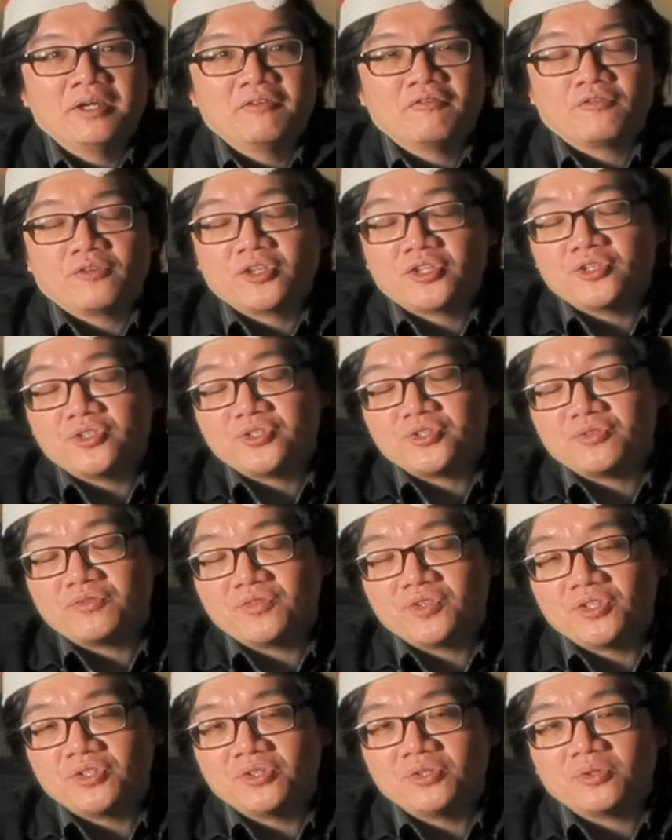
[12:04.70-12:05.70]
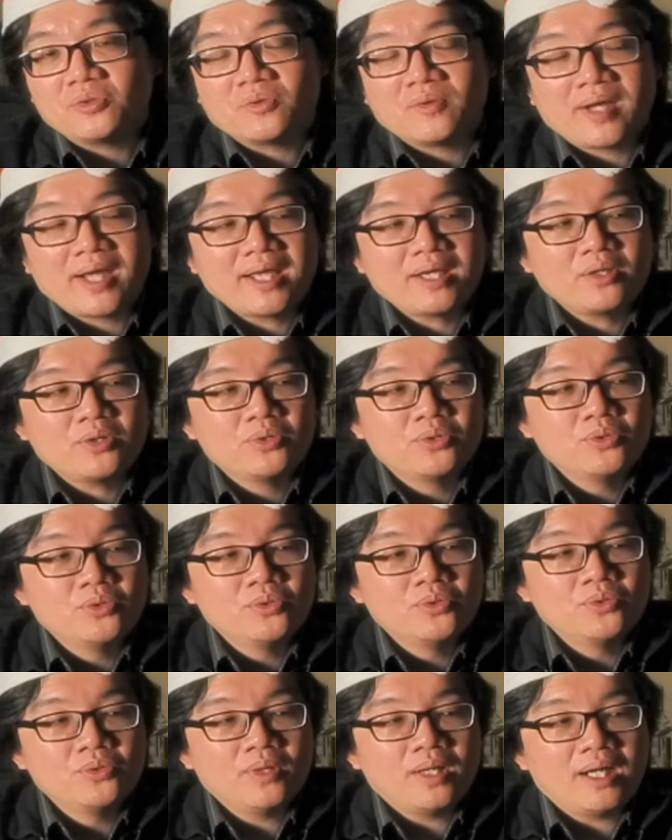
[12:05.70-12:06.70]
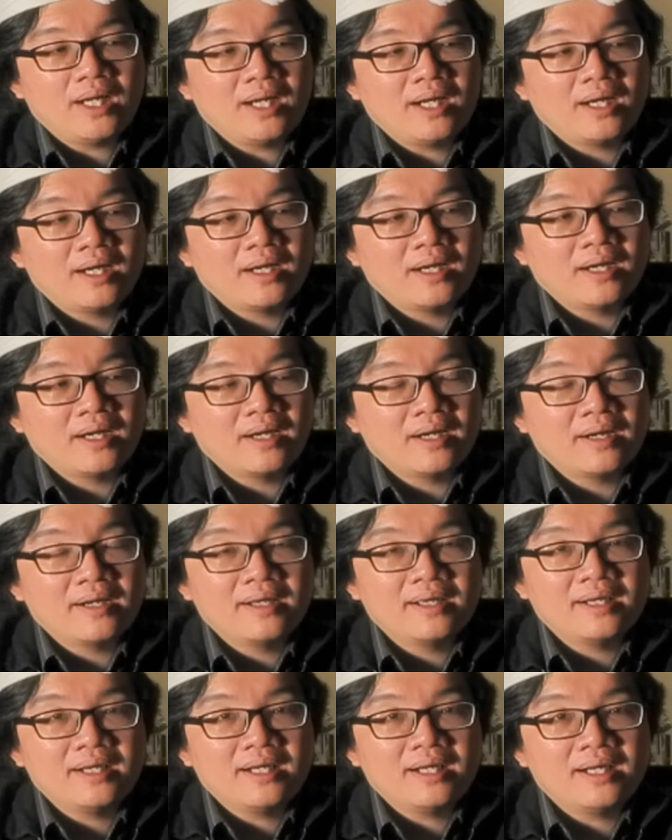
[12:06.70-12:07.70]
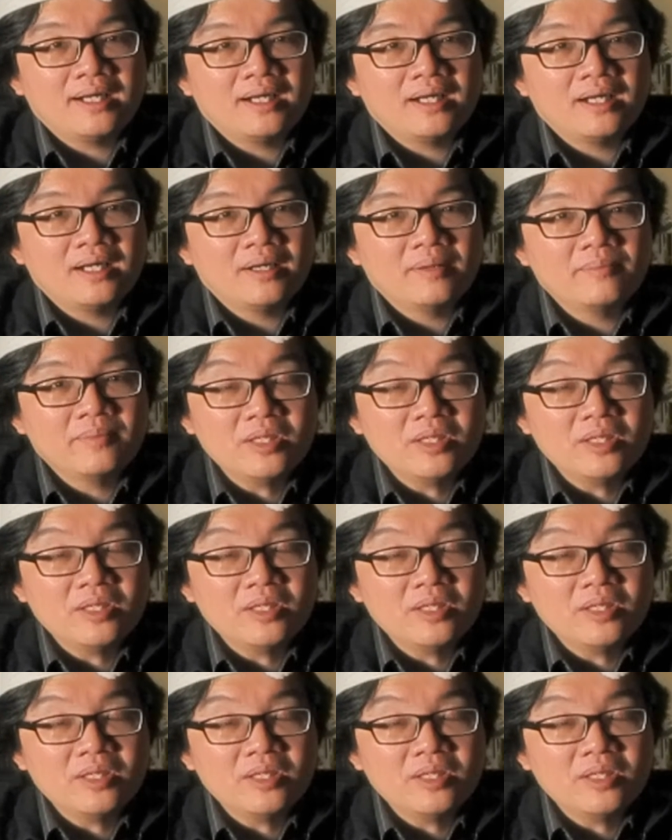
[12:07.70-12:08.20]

for those of you, all right, who are